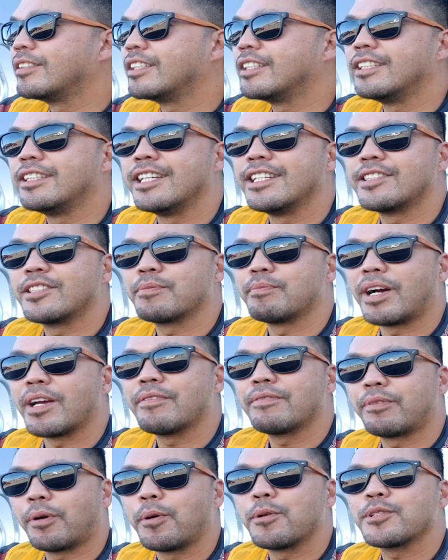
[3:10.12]
it's my
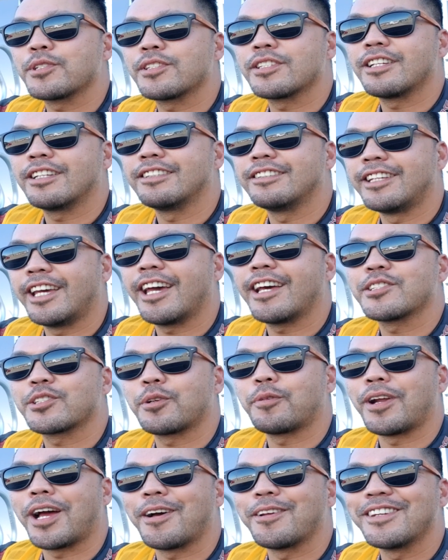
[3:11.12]
first dance
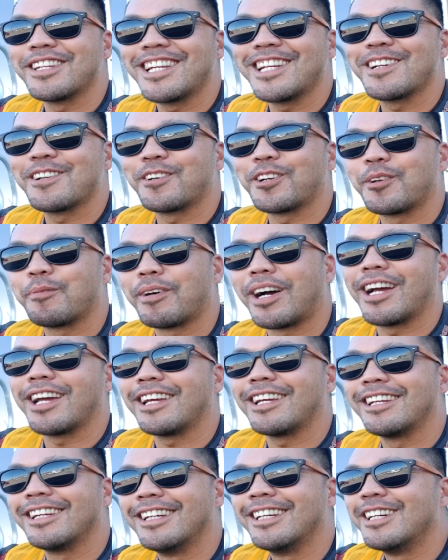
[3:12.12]
around here on
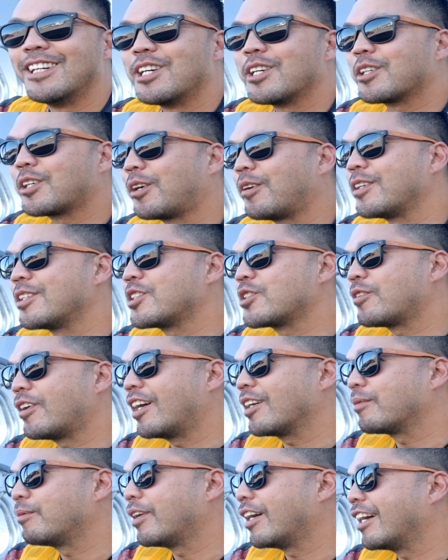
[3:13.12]
my current
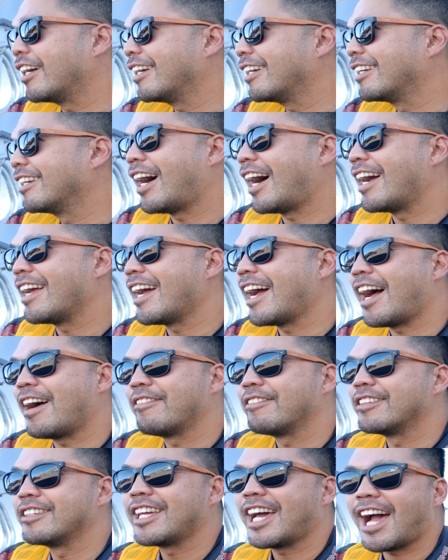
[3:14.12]
track bike. I
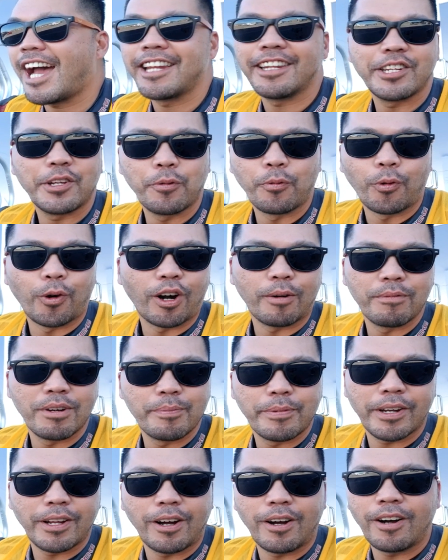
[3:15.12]
haven't had any warm-up
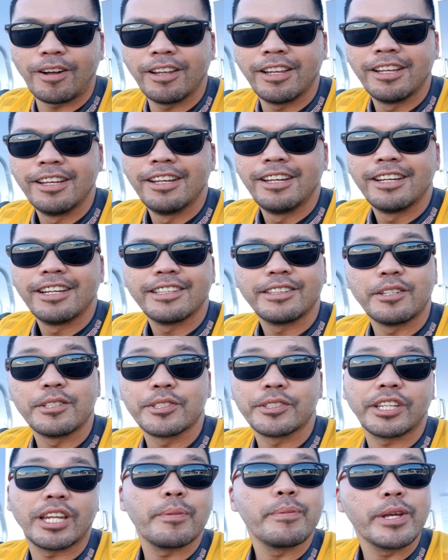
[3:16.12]
at all. There's
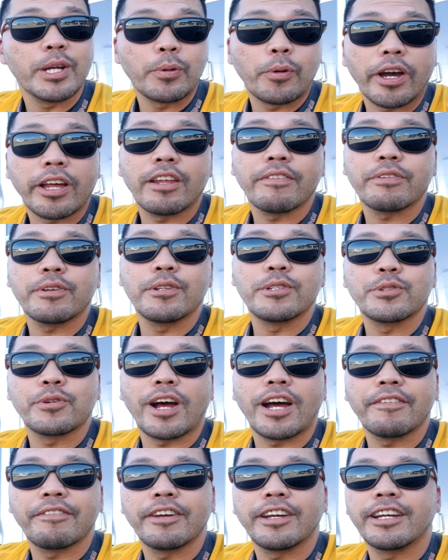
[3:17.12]
gonna be quite a few
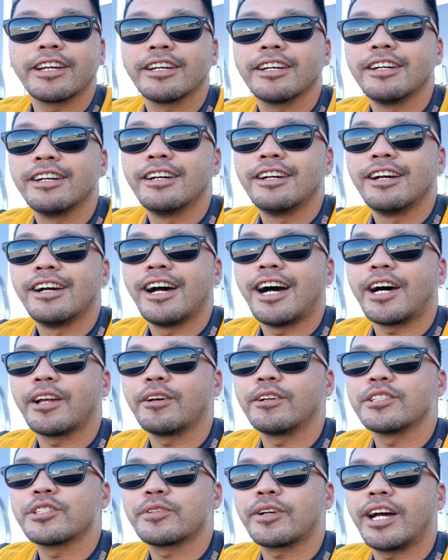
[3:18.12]
traffic out
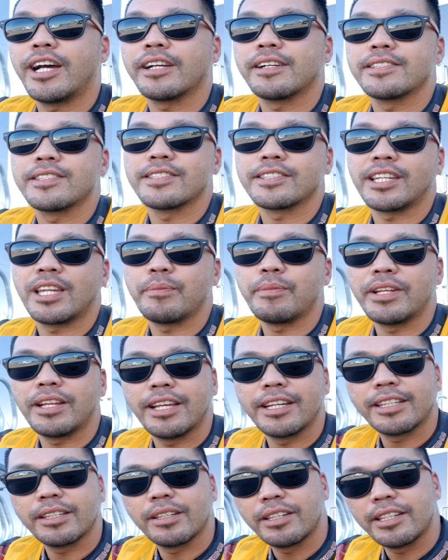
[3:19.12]
on track because it's gonna be
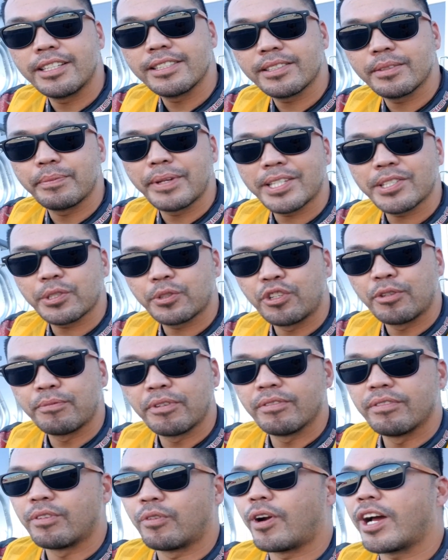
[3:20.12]
it's a mixed group
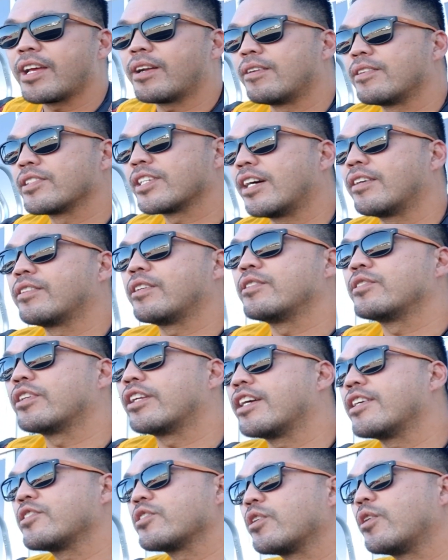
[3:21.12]
of riders out there
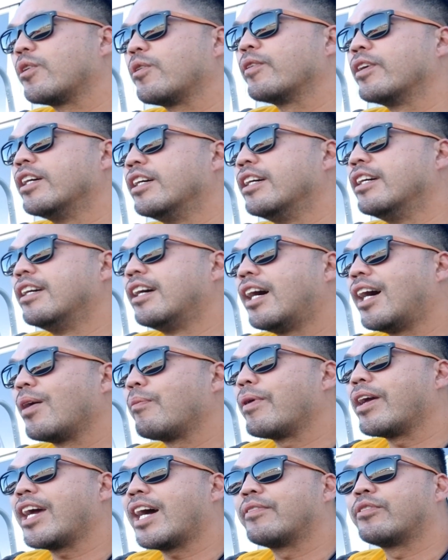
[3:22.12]
today, so I
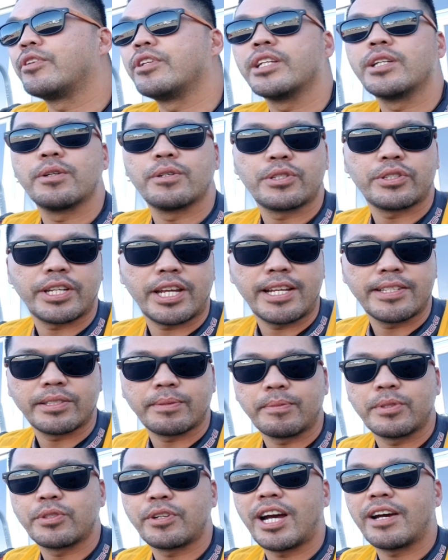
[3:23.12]
may have to negotiate some
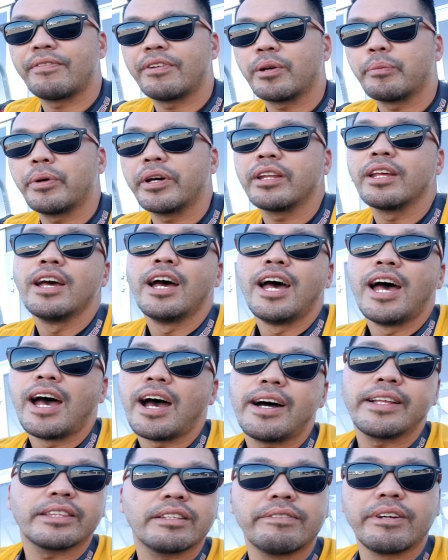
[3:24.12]
traffic, but
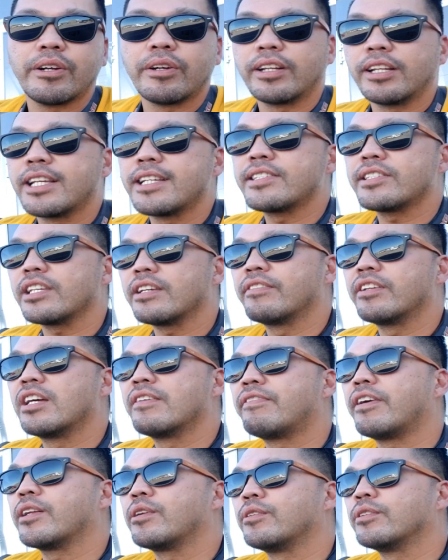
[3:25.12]
at the very least, even if
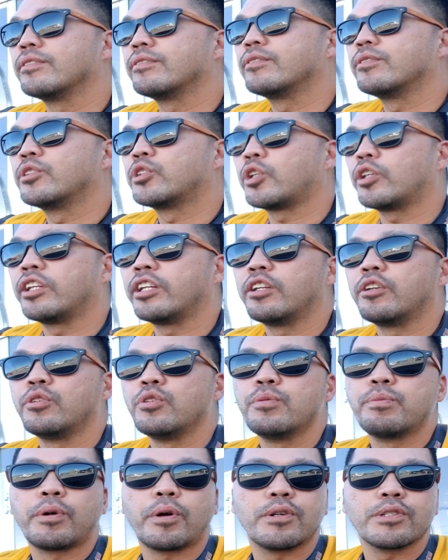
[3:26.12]
I don't turn in a new
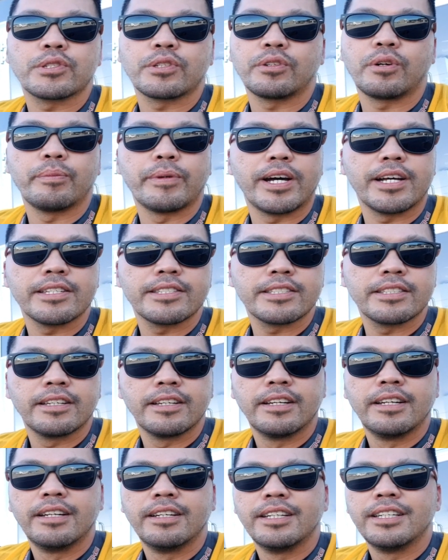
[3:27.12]
personal best,
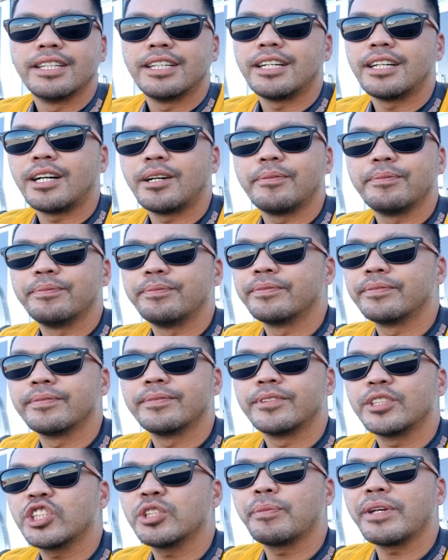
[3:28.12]

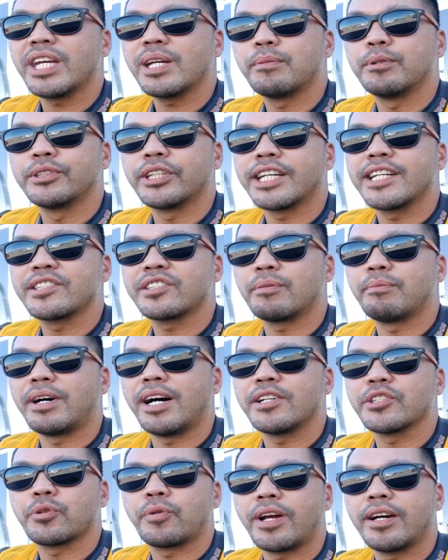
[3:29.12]
just to be able to get some
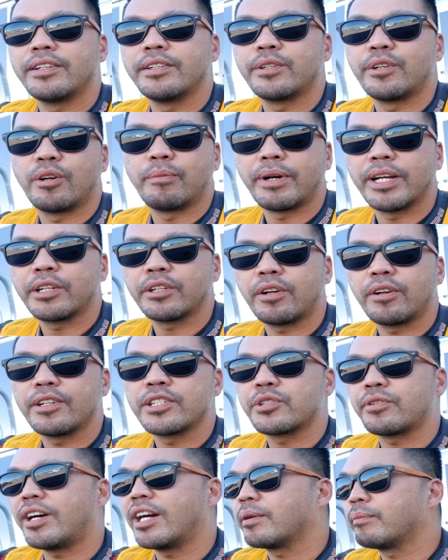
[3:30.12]
miles around here on my current
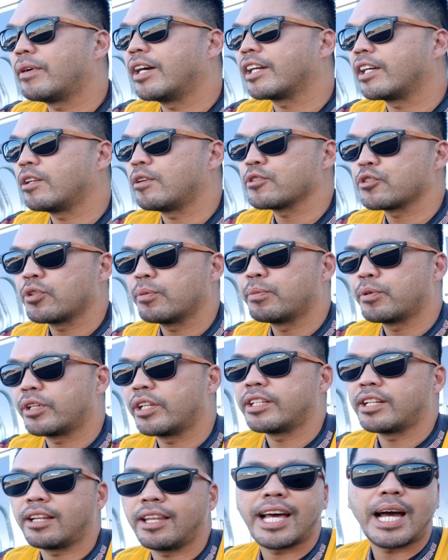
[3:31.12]
track bike and also put in
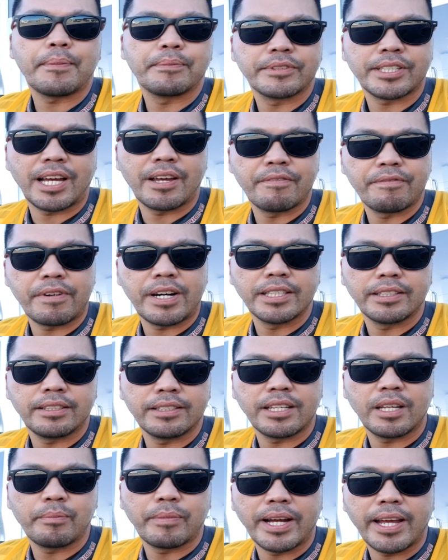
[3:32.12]
a lap time finally
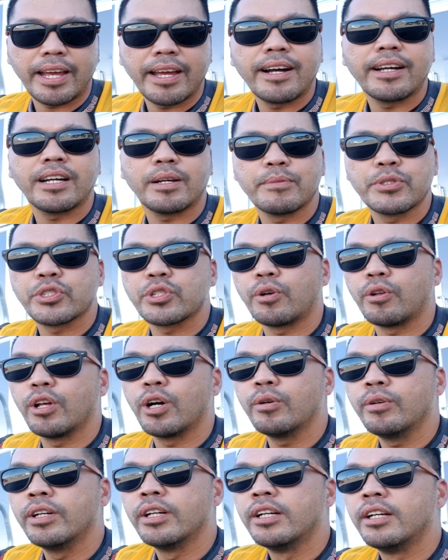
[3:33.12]
in my AIM
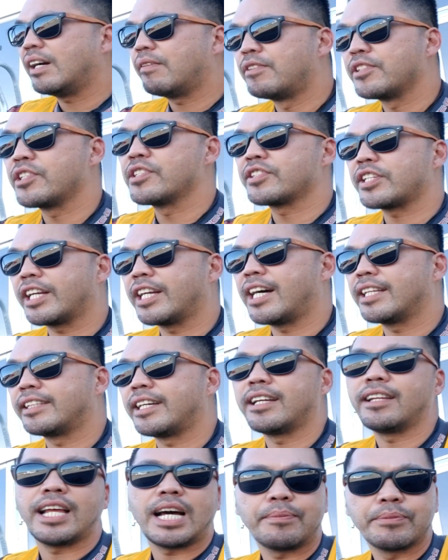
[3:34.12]
Solo. Ever since I got
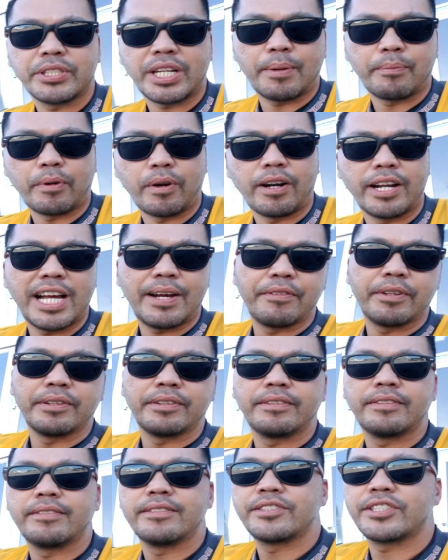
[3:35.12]
that lap timer, I haven't
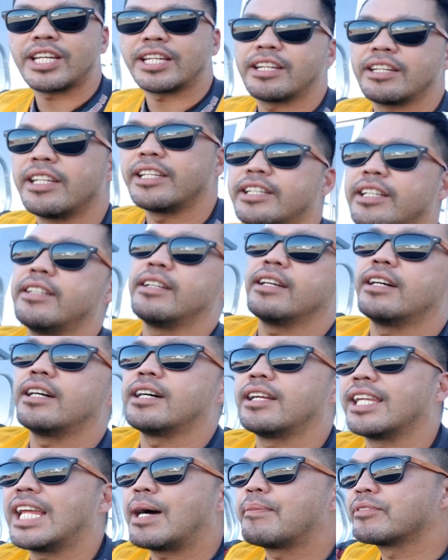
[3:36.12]
set any
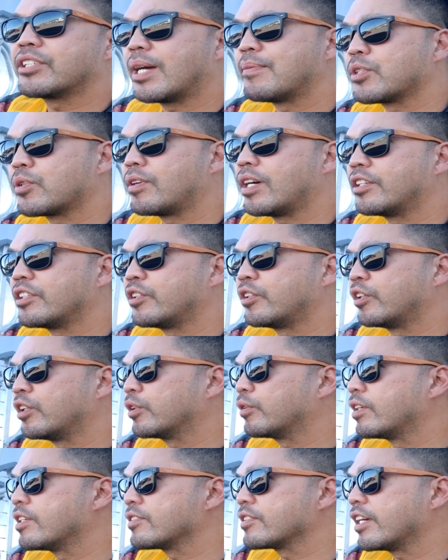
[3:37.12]
lap times around here in
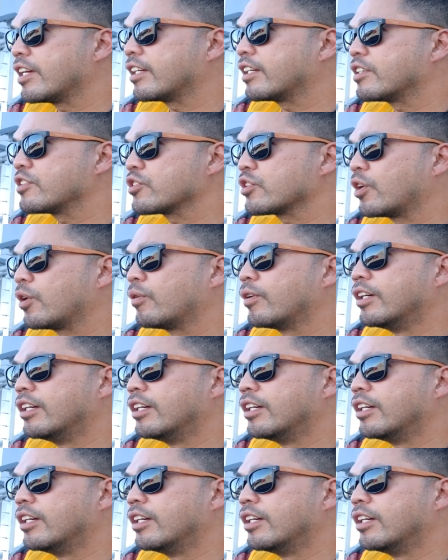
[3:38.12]
Laguna Seca. So